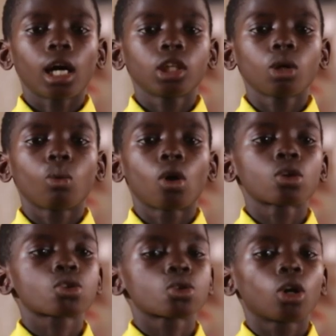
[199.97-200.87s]
Ade
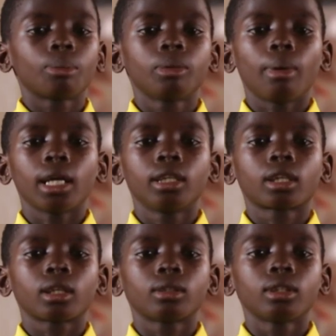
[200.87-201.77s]
was robbed by
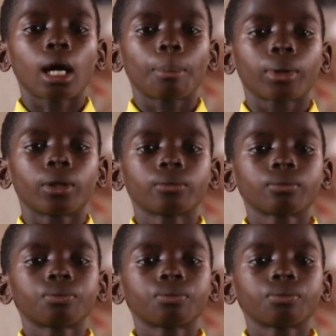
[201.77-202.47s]
the kidnapping.